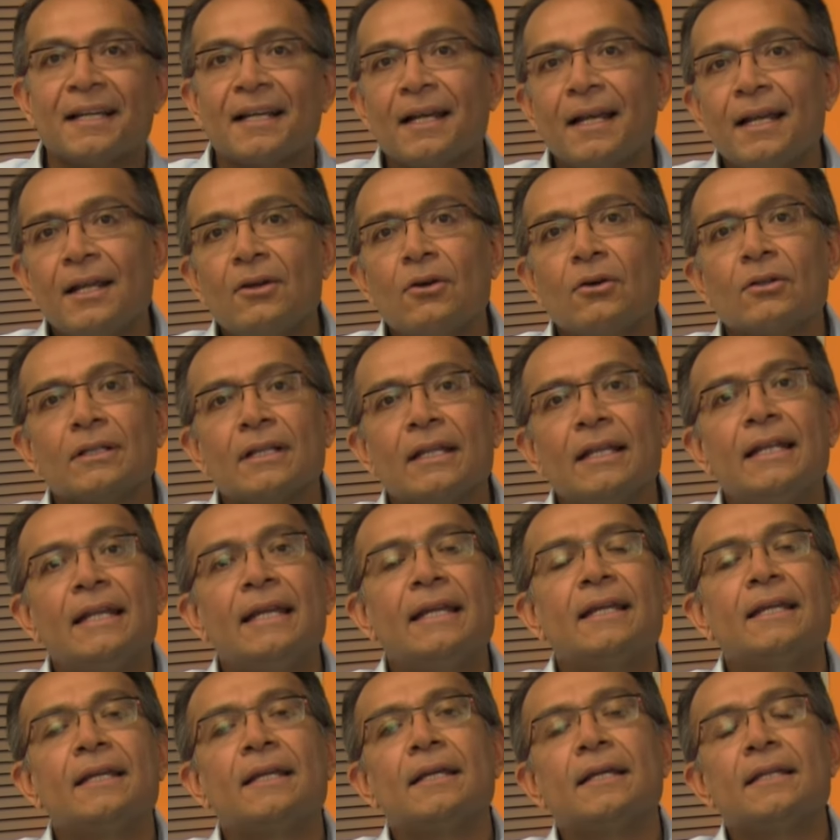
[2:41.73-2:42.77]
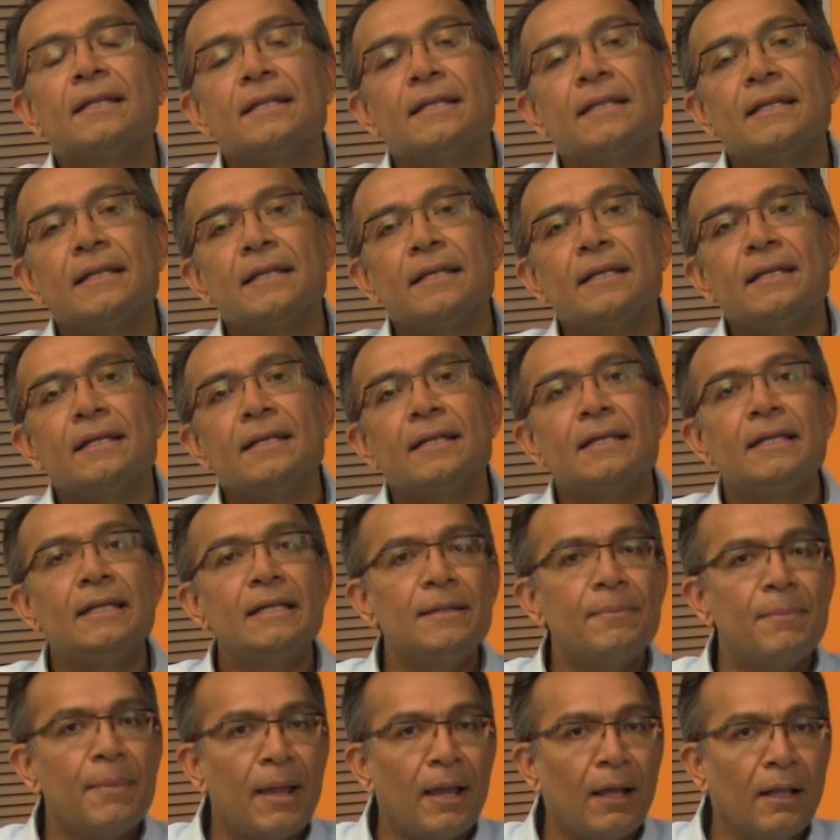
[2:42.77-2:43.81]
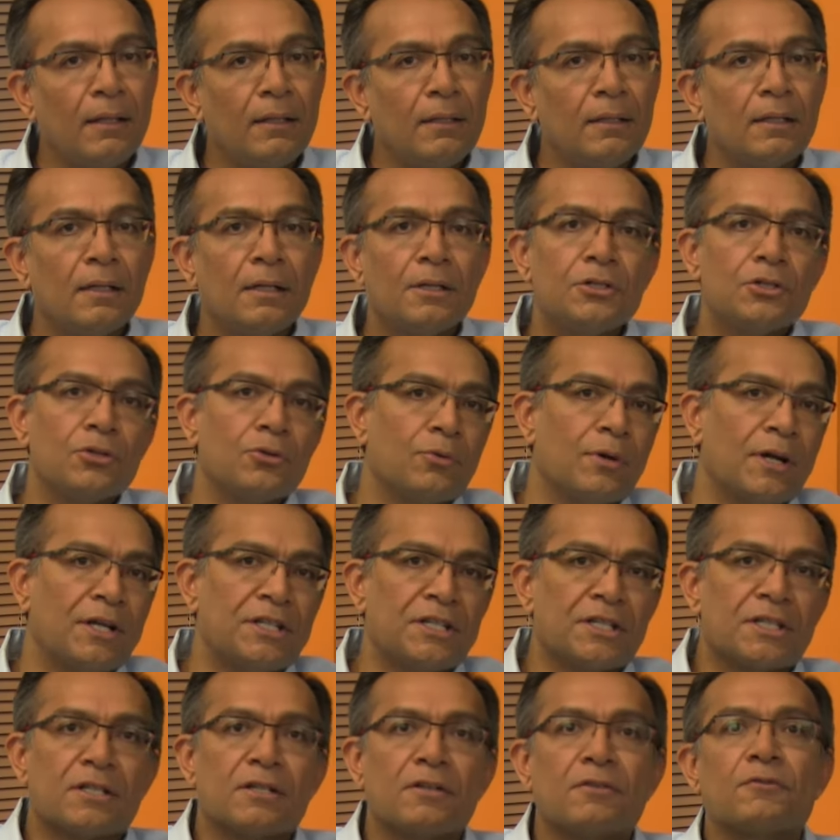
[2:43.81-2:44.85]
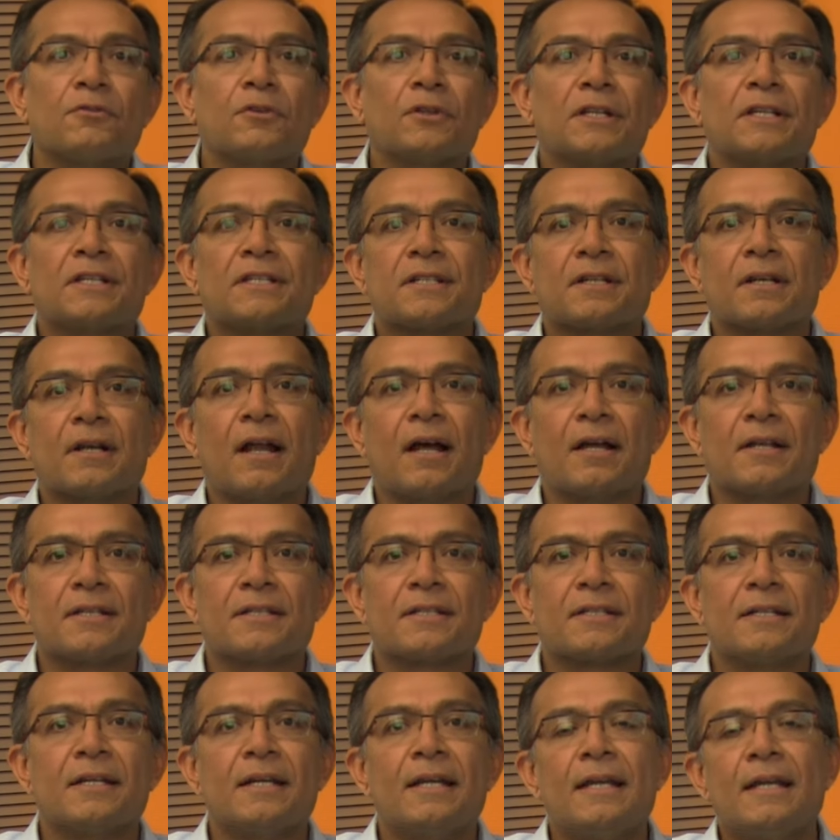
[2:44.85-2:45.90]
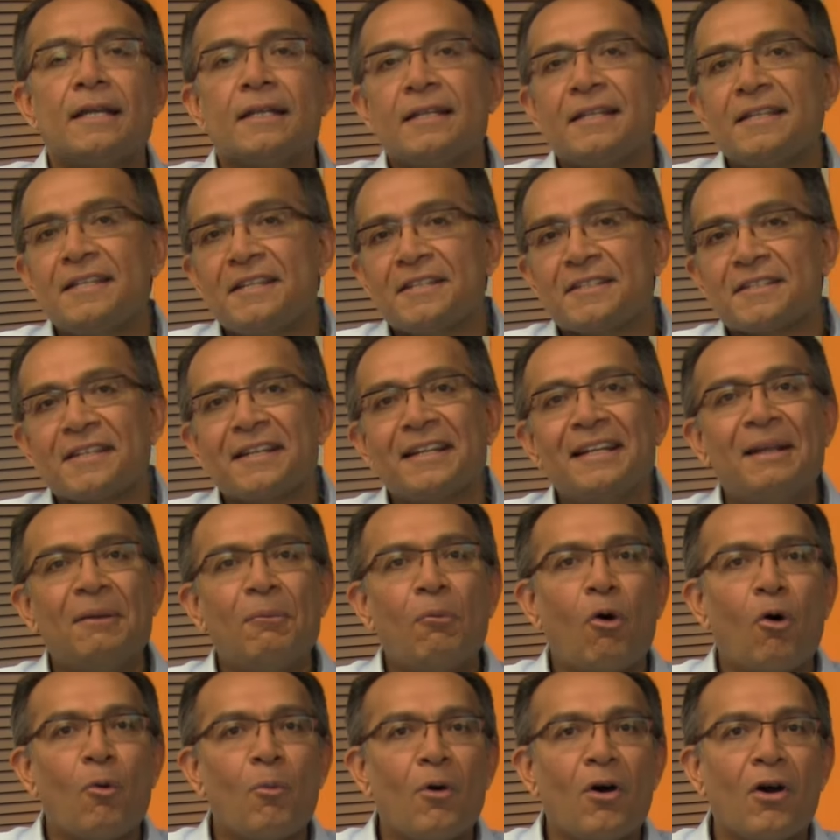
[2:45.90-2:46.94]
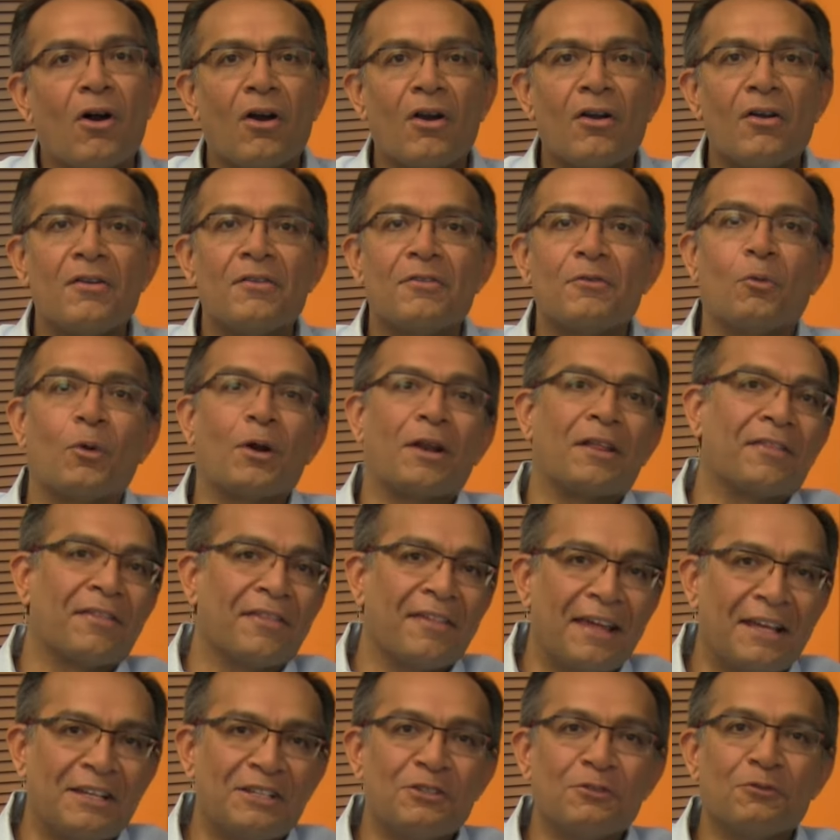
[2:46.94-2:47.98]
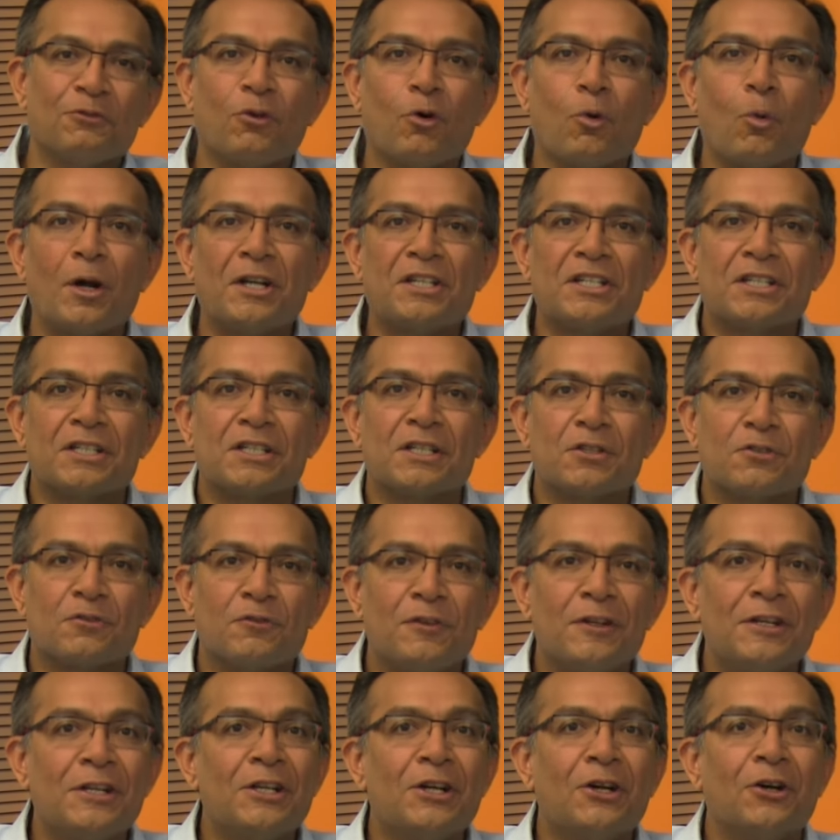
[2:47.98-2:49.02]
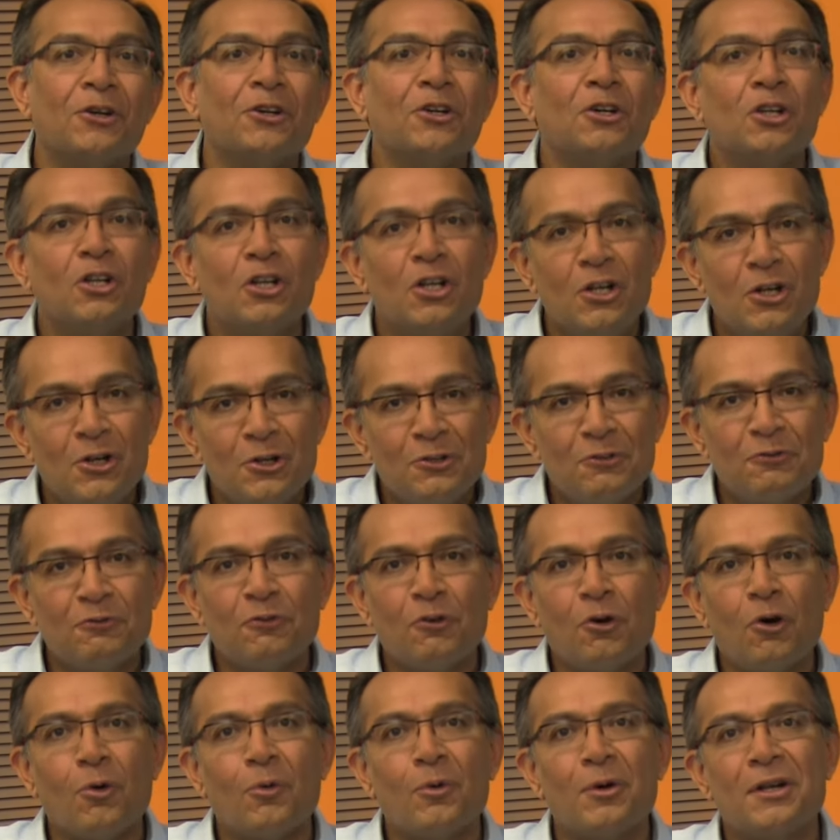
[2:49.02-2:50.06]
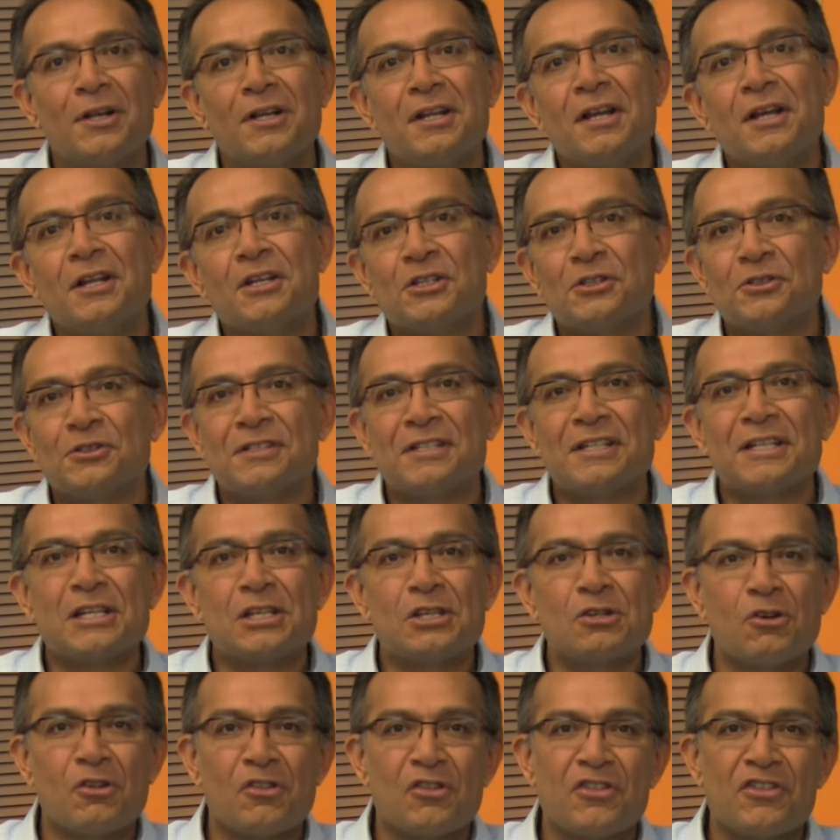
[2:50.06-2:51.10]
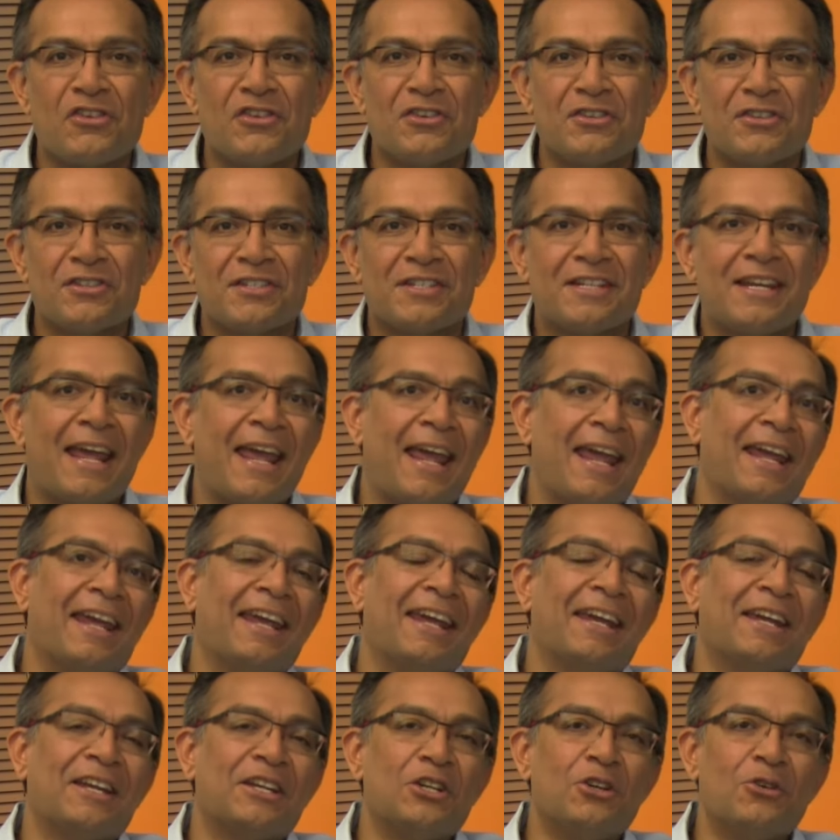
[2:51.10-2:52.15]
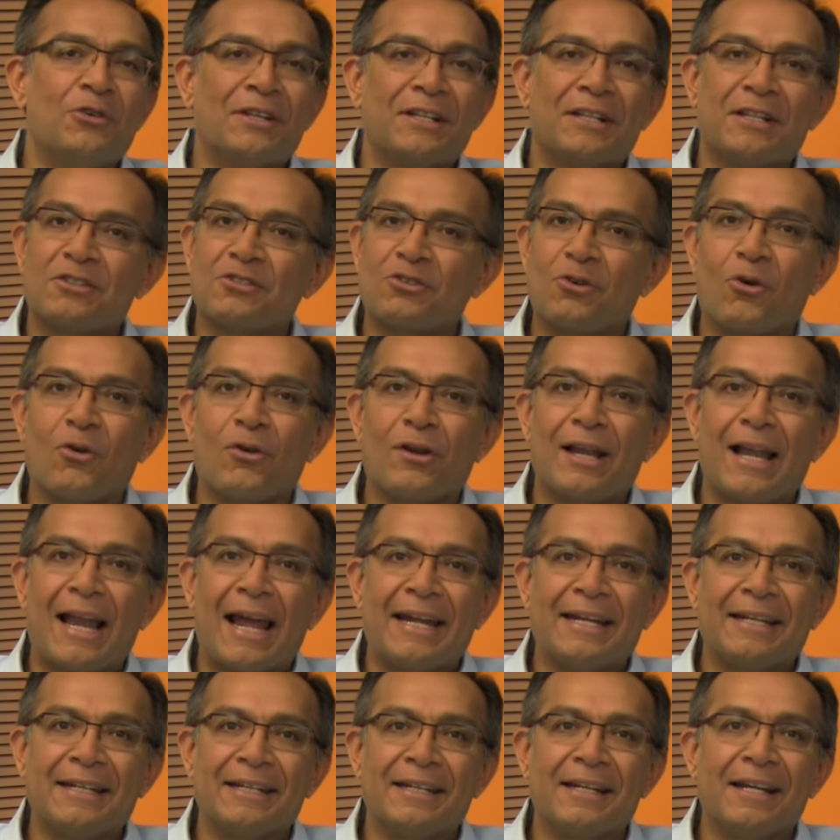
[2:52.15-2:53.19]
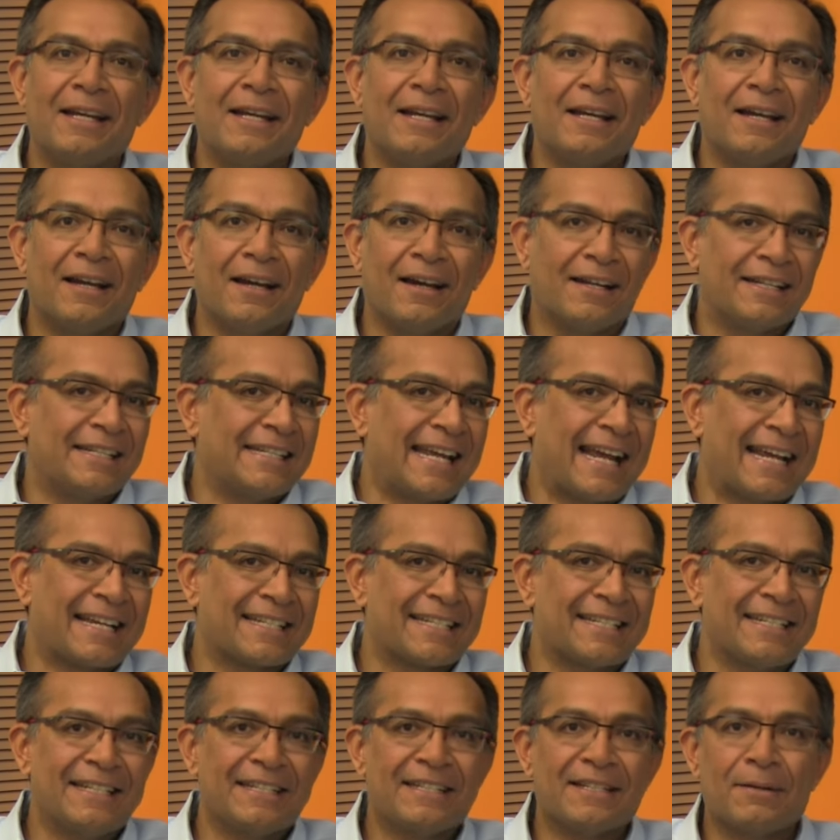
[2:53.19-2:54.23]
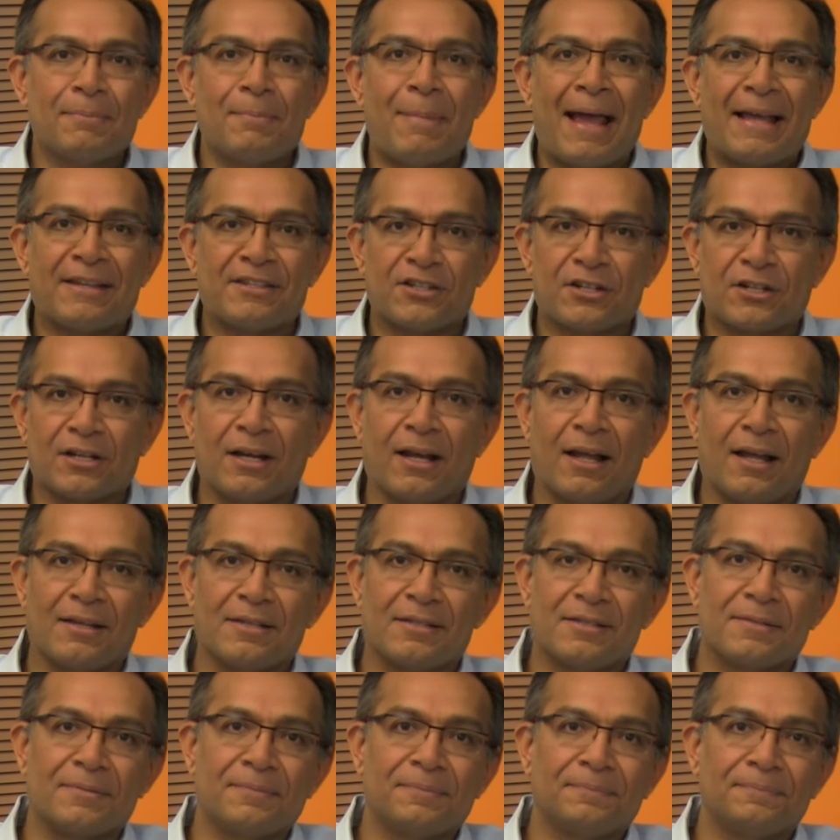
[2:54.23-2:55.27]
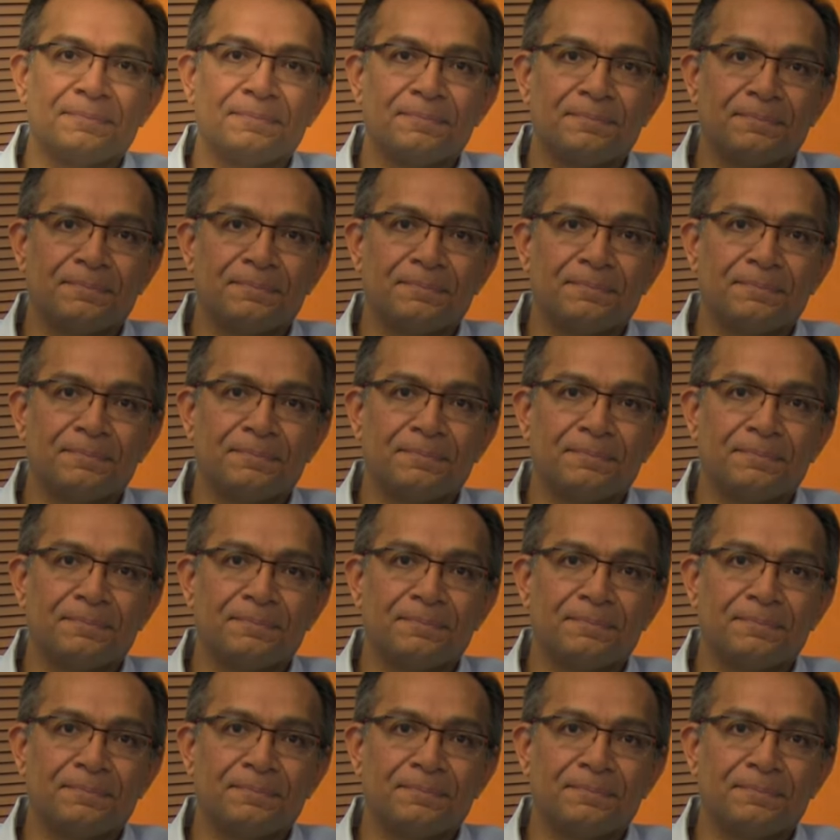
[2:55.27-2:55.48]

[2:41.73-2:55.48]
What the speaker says: Click on the link in the email to register for this class. This is Salim Omar. I want to thank you for watching this video. Look forward to seeing you on Thursday during this online tax season masterclass.